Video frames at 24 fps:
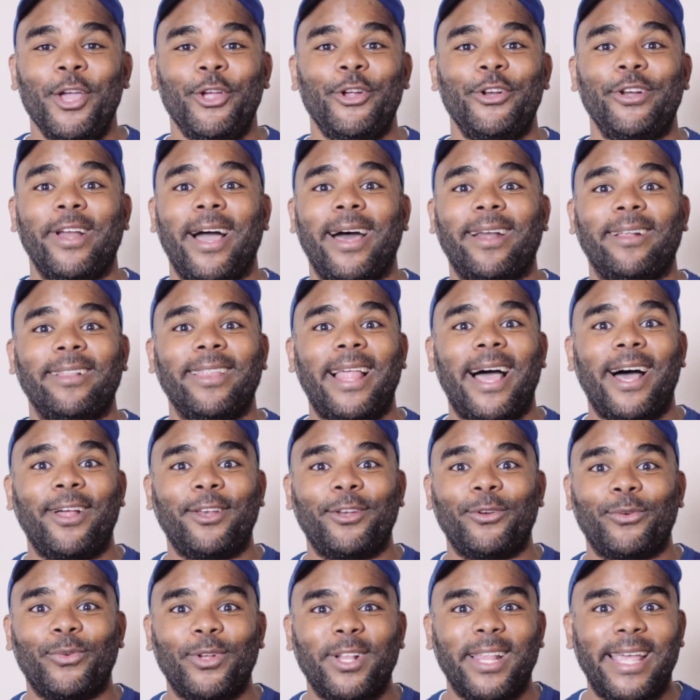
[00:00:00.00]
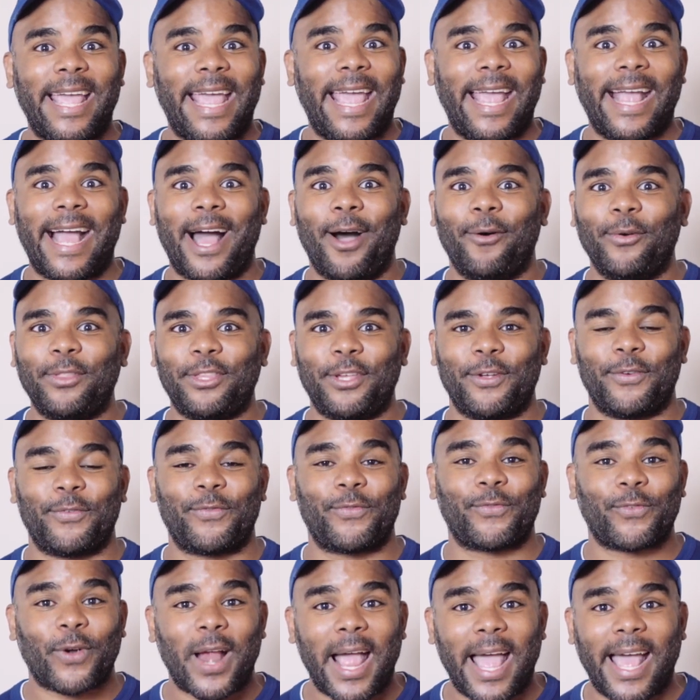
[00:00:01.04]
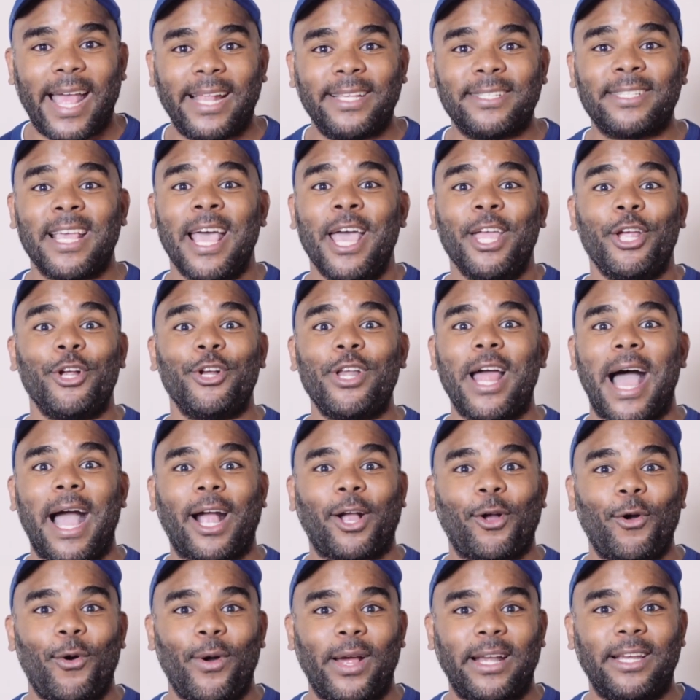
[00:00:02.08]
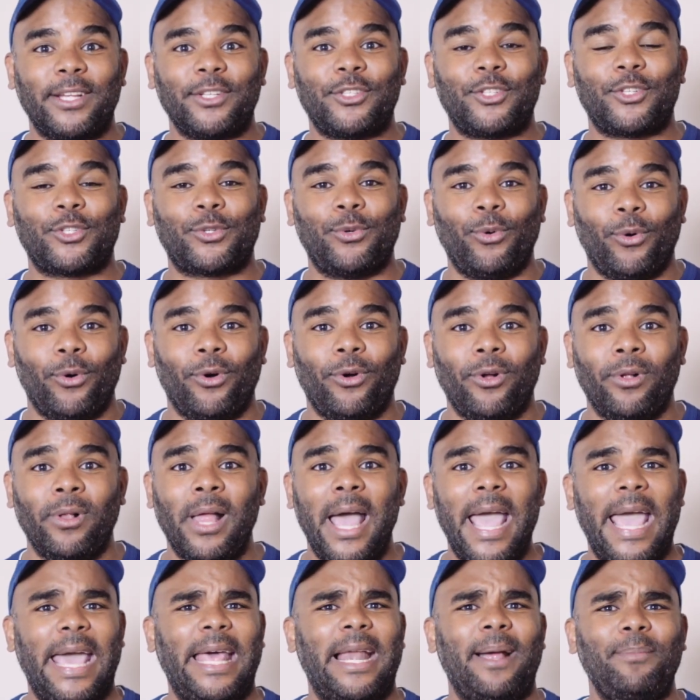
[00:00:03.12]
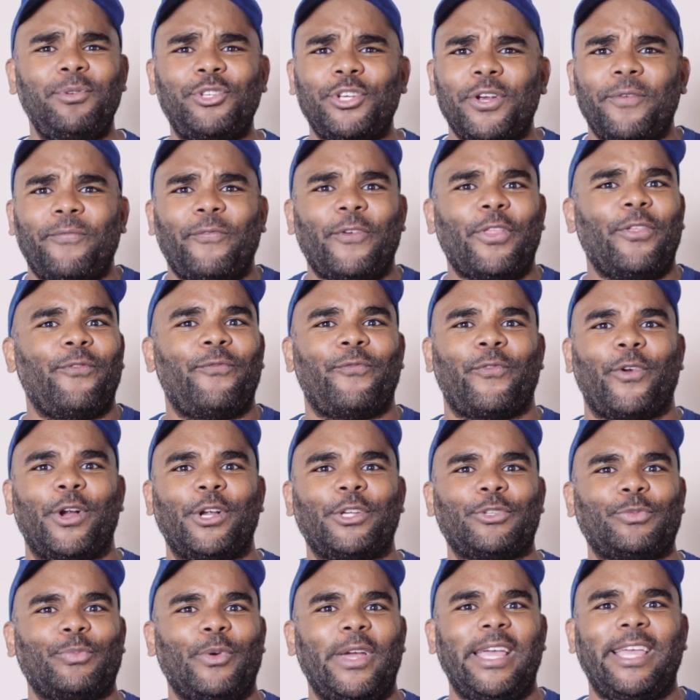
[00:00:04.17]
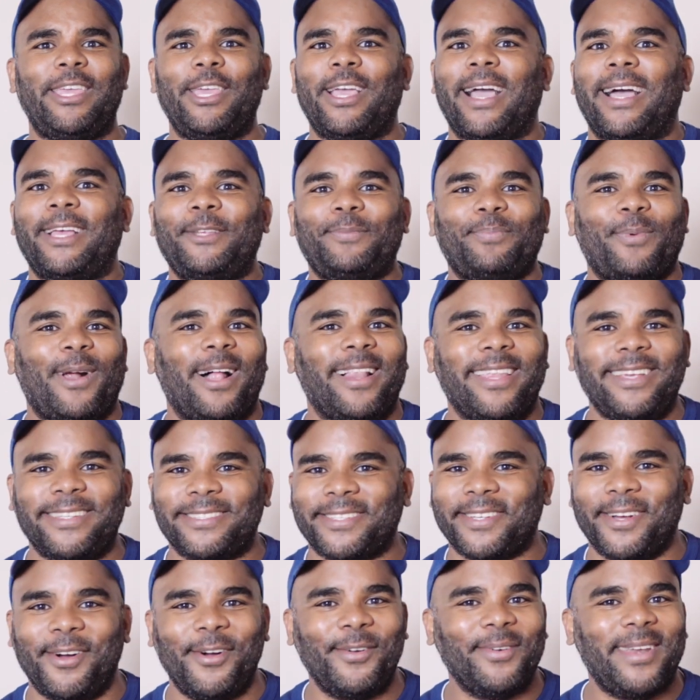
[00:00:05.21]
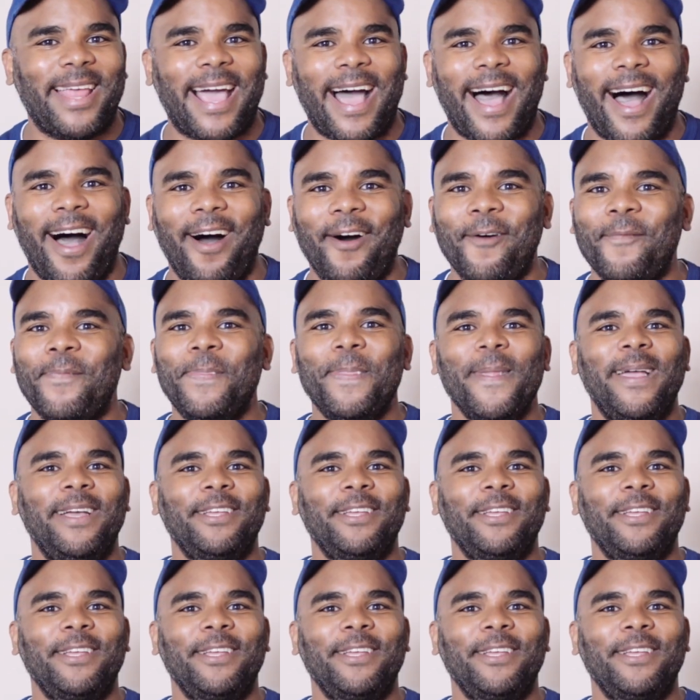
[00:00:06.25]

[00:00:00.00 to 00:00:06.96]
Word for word: You're not allowed to really hang out with your friends. You're not going to school. And I'm sure for the first week, you guys probably zoned out.